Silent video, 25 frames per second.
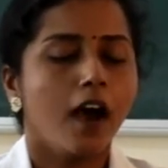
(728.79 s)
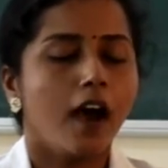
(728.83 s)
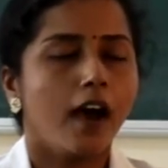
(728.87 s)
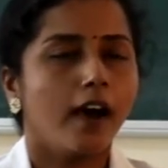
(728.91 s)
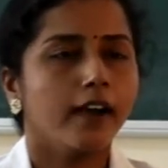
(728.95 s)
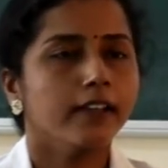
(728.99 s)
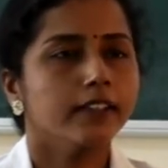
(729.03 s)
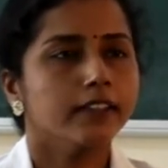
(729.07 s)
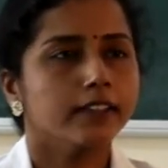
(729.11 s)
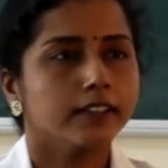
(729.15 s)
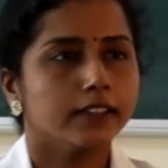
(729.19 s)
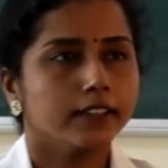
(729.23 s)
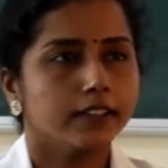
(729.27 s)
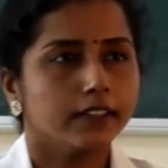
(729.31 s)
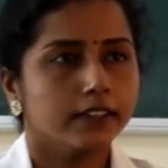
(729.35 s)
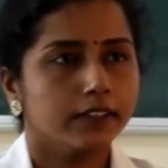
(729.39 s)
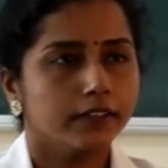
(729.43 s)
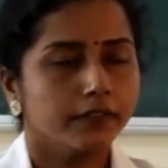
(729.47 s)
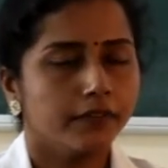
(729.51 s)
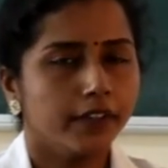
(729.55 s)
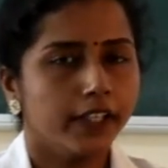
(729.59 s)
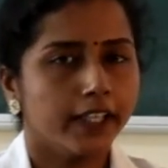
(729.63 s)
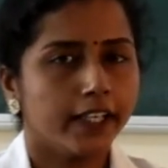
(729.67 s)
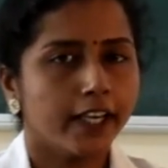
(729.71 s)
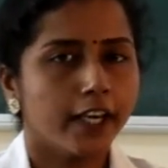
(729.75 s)
And
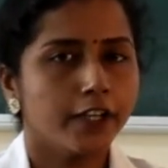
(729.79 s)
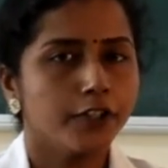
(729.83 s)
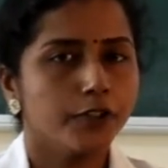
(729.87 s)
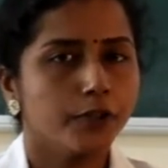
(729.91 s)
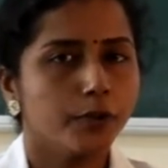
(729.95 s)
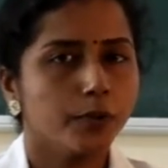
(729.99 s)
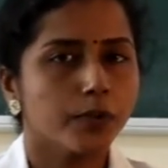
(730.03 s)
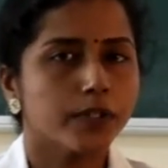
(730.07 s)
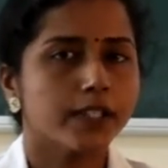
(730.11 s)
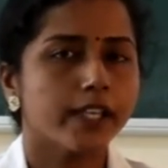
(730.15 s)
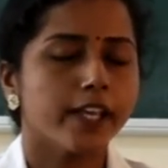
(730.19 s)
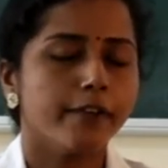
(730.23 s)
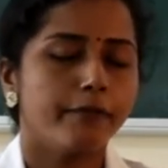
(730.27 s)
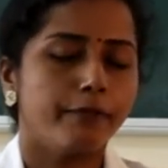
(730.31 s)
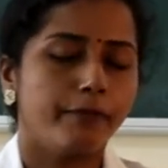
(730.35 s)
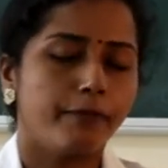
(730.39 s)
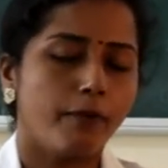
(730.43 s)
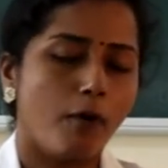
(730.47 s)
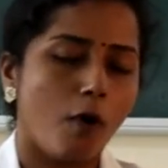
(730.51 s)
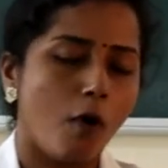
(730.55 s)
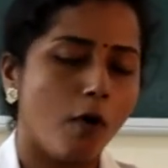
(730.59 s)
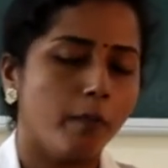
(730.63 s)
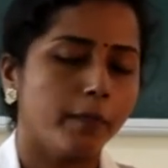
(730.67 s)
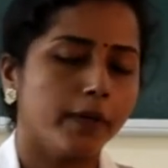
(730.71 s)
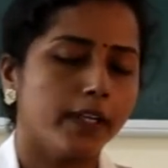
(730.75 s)
we can use a
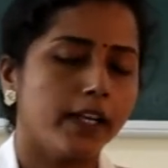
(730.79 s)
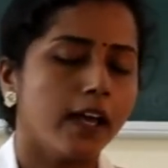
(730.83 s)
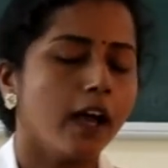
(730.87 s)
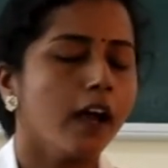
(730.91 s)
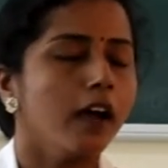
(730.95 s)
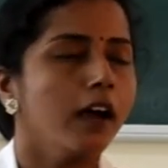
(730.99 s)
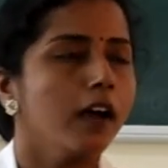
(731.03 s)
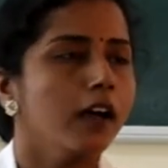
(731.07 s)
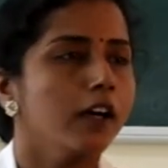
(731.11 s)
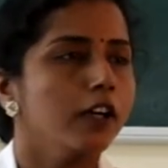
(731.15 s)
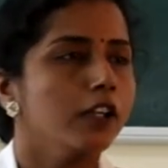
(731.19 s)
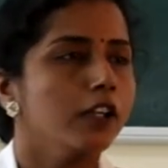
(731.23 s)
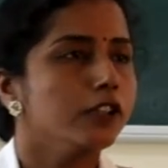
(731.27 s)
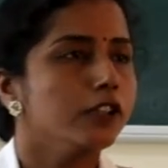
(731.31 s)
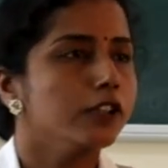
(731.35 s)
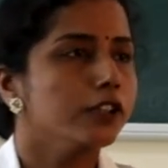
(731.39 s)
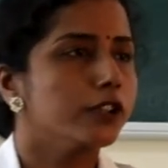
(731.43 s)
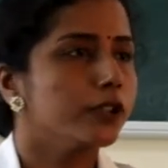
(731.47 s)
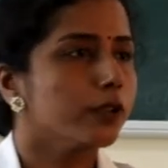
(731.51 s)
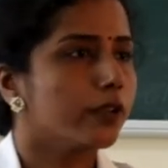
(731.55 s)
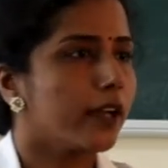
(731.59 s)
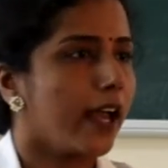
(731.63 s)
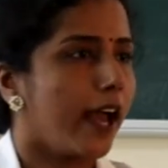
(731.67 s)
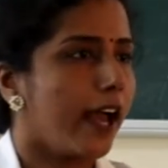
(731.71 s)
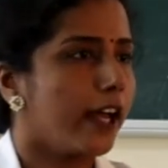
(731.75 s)
formula
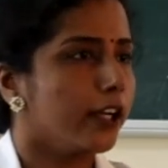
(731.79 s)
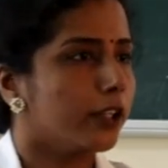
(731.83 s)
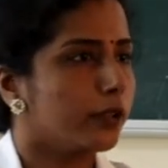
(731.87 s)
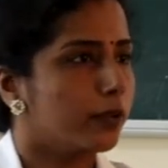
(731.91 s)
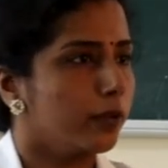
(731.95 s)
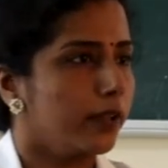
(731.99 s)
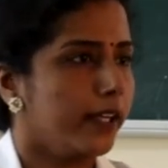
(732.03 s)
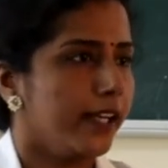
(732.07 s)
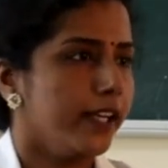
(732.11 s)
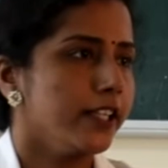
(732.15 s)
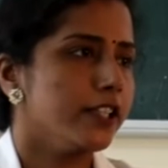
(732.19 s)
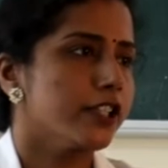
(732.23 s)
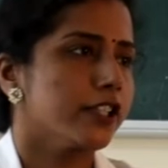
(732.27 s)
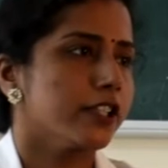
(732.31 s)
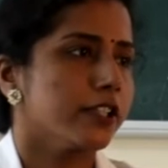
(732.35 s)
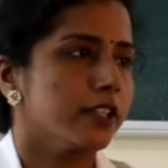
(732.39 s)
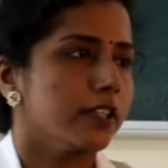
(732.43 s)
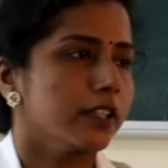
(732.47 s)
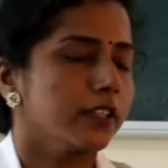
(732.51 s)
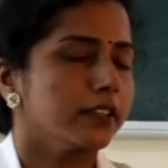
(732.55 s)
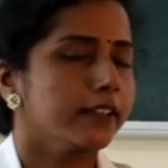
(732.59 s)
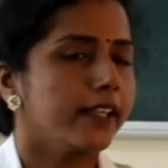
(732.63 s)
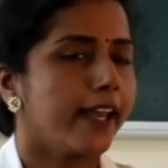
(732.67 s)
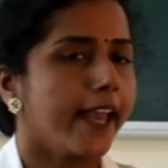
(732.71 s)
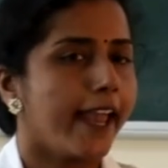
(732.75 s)
to calculate
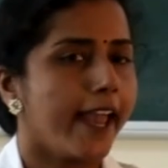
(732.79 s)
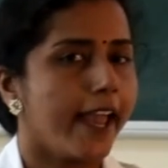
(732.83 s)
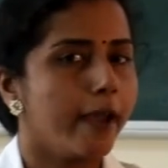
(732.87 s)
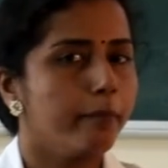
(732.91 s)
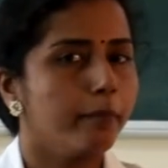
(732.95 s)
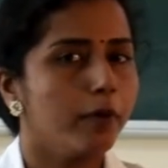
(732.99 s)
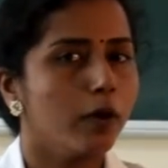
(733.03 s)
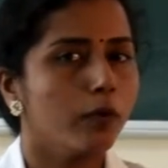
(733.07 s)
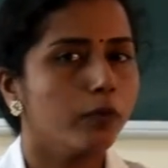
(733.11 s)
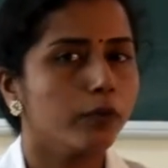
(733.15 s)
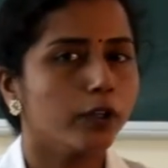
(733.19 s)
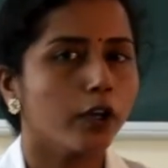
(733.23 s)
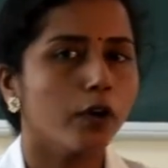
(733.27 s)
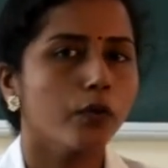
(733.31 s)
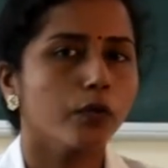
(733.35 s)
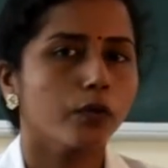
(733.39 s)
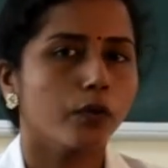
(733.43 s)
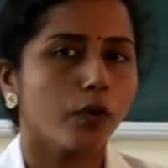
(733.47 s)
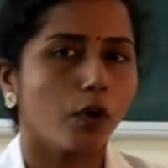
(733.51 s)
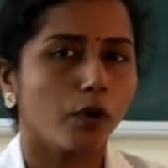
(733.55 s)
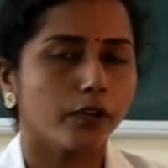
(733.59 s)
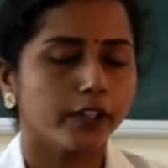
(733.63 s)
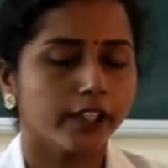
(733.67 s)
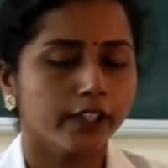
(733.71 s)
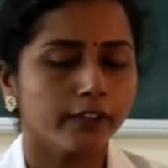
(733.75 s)
the amount of
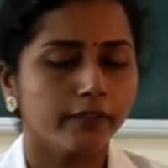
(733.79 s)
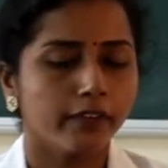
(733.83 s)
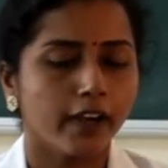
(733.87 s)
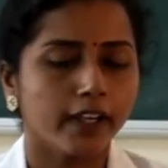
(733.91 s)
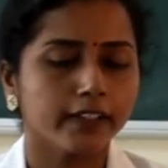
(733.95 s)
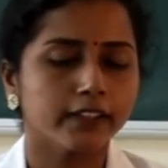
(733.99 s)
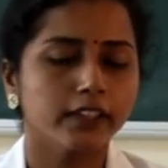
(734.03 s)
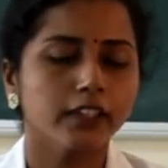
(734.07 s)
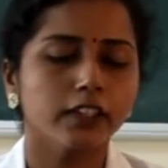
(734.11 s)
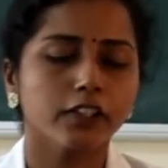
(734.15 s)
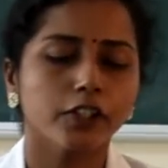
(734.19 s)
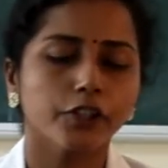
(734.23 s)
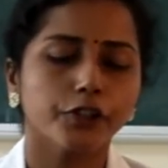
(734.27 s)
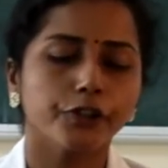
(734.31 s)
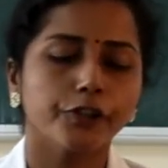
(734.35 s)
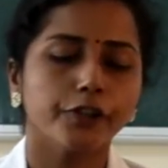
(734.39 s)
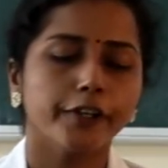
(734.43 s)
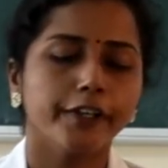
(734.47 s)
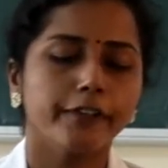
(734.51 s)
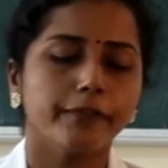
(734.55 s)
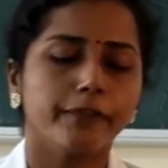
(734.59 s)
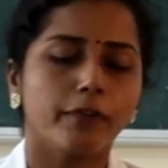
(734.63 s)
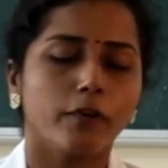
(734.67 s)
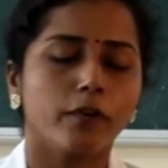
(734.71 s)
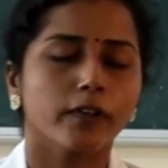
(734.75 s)
clotting factor
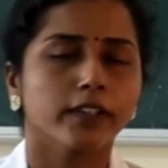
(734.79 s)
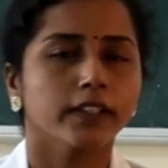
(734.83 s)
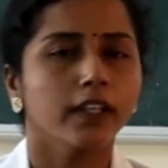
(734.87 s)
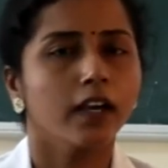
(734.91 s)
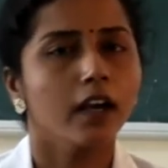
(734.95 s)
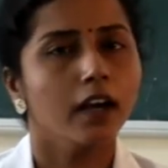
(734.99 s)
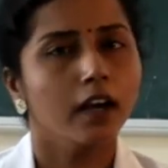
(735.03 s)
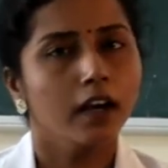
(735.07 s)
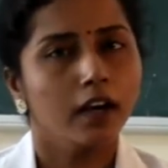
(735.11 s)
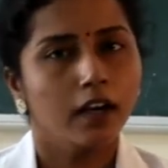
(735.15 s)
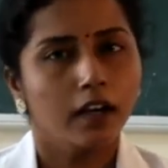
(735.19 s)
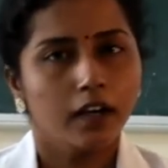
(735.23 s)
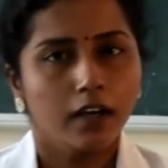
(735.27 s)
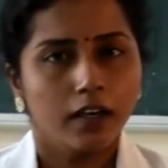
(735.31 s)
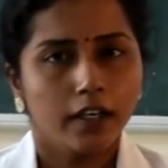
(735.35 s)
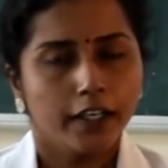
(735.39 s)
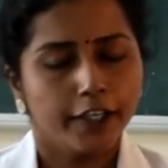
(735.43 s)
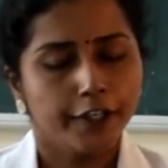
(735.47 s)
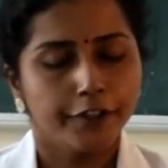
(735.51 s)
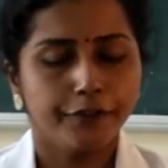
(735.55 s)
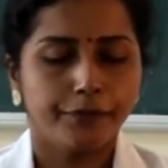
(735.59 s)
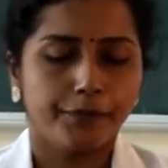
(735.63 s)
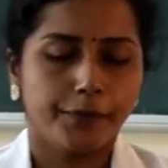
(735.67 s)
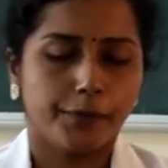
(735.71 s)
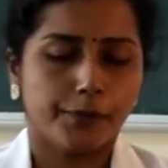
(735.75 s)
required for the
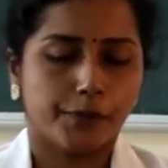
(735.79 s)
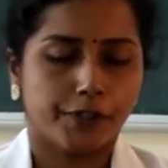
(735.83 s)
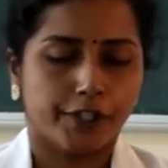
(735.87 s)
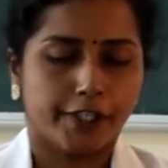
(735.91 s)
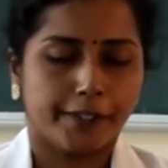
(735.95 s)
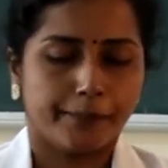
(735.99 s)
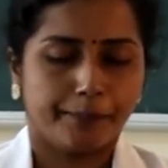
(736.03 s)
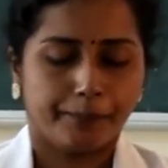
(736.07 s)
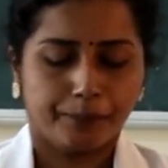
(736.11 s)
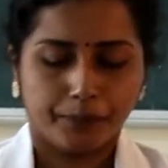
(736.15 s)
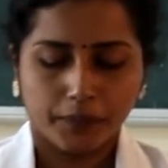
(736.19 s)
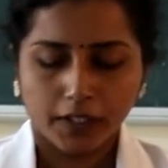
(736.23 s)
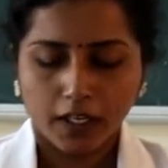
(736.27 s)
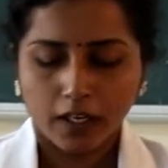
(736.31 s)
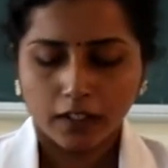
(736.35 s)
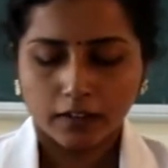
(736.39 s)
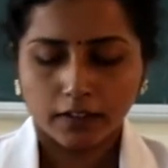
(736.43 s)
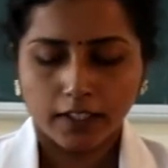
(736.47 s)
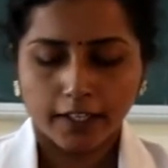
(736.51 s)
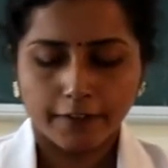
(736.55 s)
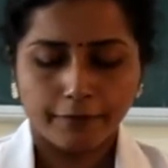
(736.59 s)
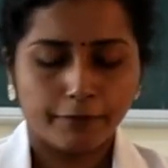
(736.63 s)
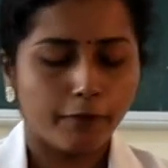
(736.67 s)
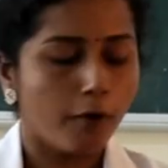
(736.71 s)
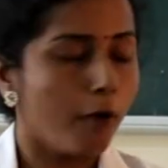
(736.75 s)
infusion.
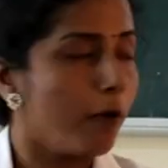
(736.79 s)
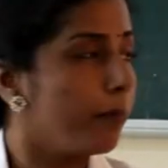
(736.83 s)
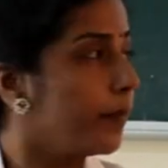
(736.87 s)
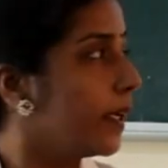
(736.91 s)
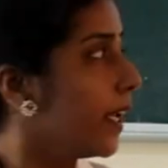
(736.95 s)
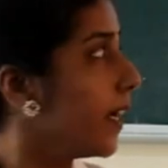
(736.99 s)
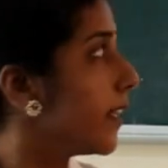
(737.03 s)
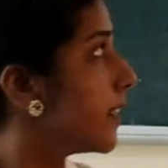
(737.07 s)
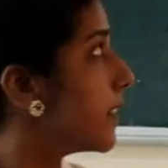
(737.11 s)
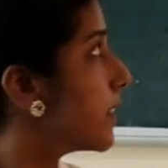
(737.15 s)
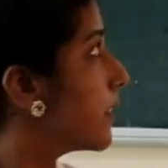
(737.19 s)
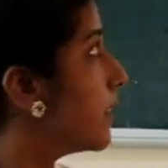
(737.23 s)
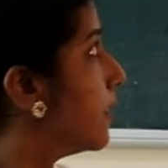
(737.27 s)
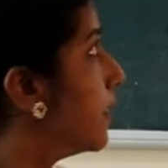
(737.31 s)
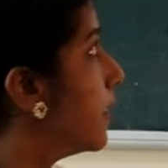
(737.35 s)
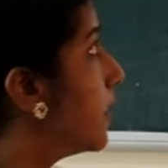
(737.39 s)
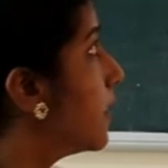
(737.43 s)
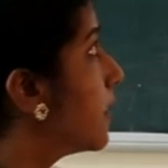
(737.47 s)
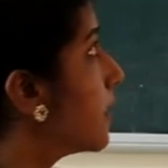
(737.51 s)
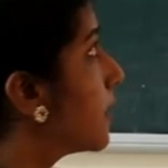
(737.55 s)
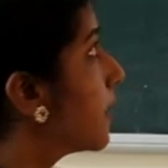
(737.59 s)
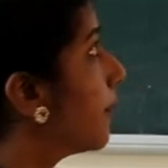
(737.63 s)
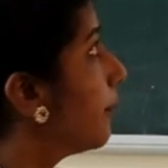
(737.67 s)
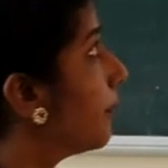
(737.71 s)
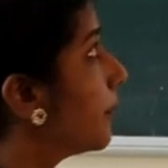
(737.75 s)
That formula is
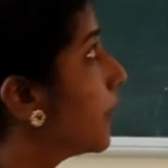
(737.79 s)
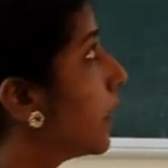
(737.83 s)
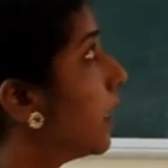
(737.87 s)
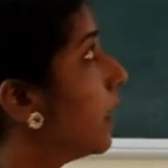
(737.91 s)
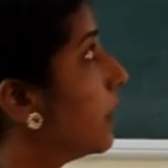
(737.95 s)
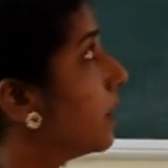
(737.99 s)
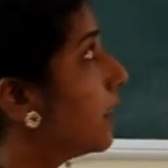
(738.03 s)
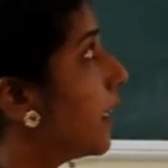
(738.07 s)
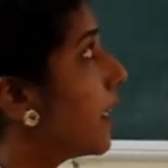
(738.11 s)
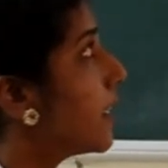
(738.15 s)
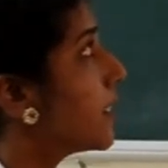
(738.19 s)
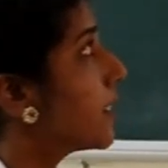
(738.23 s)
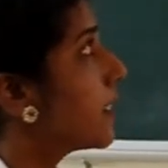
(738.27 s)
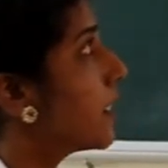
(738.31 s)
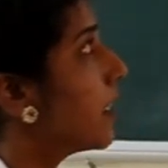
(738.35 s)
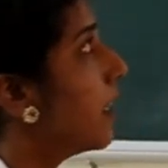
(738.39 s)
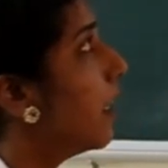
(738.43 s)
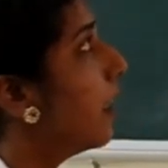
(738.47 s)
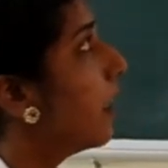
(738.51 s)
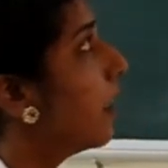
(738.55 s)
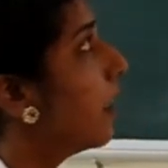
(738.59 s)
this, that is